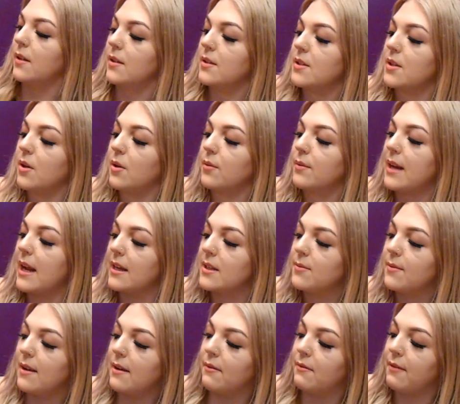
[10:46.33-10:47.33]
So
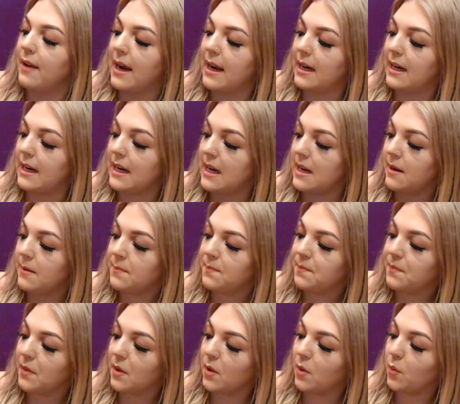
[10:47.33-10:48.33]
next we have Vanity,
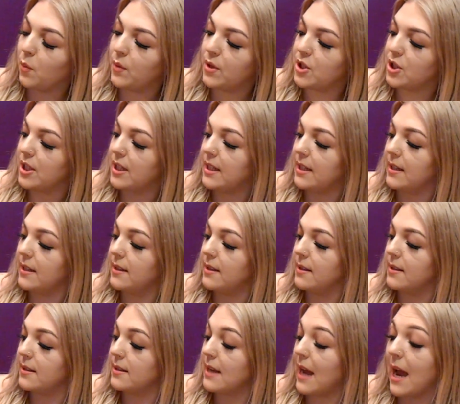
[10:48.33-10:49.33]
which
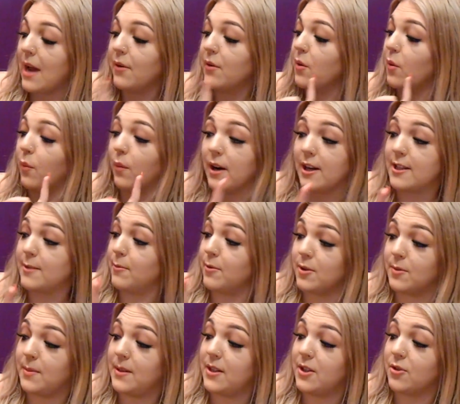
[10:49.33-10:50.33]
is, I don't know what it's
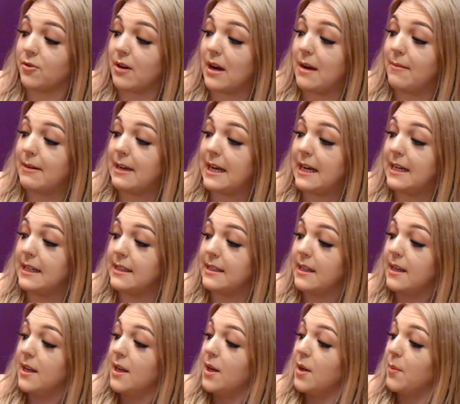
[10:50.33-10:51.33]
supposed to be described as,